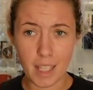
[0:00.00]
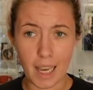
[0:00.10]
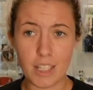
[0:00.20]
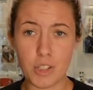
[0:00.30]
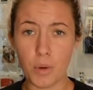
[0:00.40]

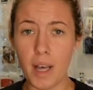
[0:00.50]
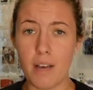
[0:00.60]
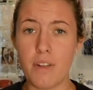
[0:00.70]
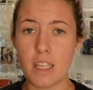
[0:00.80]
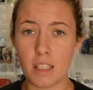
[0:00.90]
I don't
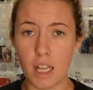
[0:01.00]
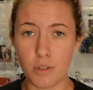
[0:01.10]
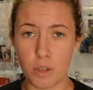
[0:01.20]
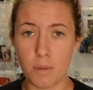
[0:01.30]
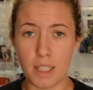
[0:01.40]
have any
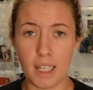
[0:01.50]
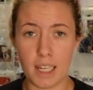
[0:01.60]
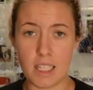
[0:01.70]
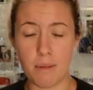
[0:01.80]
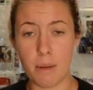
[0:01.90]
gloves with me like
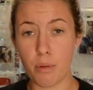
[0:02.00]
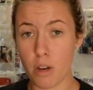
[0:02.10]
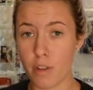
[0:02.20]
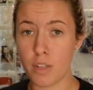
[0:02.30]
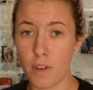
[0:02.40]
I did in my
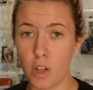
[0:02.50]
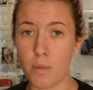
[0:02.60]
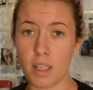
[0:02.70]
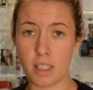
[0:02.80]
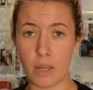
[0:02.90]
previous video
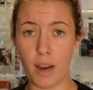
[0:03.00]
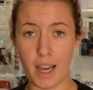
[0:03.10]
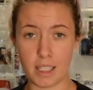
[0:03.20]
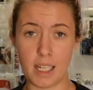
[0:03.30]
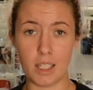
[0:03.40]
because they were
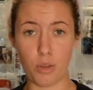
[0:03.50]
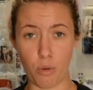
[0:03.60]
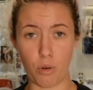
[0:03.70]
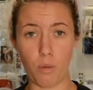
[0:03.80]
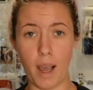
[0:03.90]
accidentally
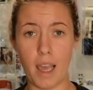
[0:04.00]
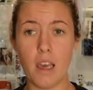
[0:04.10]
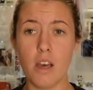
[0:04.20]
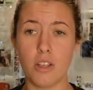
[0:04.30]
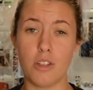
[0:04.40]
thrown away,
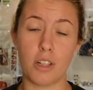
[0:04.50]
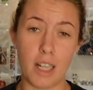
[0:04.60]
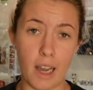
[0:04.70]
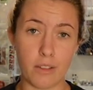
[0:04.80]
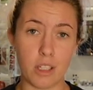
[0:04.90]
so you're
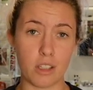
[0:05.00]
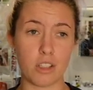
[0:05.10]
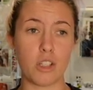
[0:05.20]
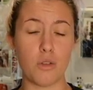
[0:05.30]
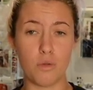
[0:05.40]
going to have to
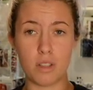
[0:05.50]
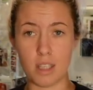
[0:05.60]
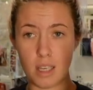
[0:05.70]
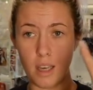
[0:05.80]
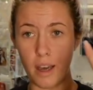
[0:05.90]
excuse
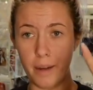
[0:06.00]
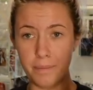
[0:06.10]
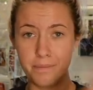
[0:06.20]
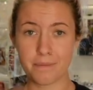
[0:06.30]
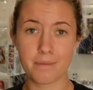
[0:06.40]
the
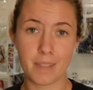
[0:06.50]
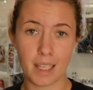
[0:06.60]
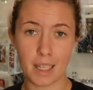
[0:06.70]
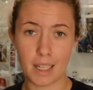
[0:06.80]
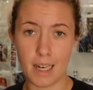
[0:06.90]

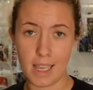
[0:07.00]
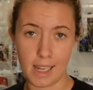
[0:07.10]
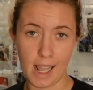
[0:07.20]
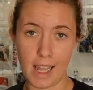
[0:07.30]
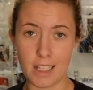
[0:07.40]

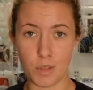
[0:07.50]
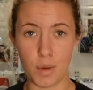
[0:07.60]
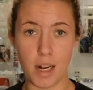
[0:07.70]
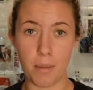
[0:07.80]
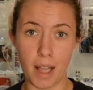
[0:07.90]
naked hands
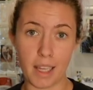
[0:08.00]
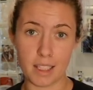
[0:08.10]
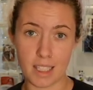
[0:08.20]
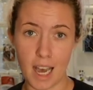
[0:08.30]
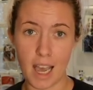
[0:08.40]
when applying
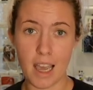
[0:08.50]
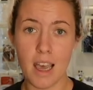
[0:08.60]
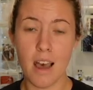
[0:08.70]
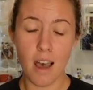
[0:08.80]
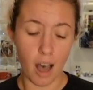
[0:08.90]
the dye.
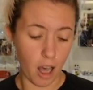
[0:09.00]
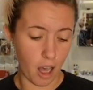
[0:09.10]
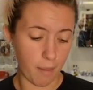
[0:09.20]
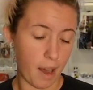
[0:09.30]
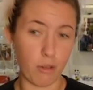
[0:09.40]

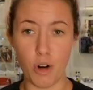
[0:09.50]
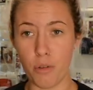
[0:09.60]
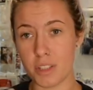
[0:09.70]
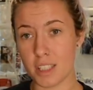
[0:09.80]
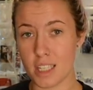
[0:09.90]
I don't know
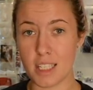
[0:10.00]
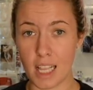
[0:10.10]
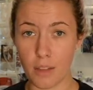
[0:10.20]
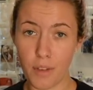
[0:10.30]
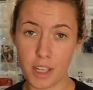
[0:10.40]
if it's going to
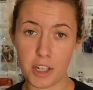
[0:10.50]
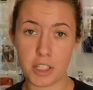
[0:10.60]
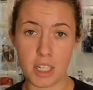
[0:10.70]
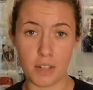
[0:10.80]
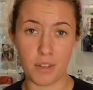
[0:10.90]
stain the
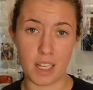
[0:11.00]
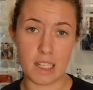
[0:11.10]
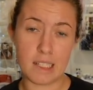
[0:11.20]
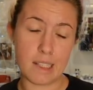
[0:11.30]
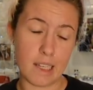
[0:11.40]
fingers, and if it
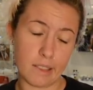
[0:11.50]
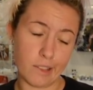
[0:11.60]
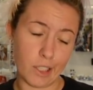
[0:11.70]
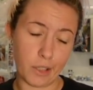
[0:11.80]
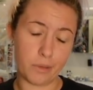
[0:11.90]
is,
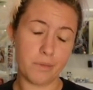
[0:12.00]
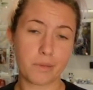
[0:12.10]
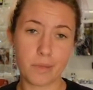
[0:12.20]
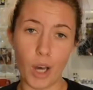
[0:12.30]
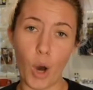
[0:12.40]
then, you know,
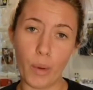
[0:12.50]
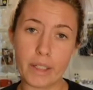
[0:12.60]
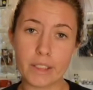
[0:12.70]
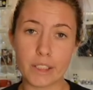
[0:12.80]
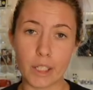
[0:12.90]
oh well.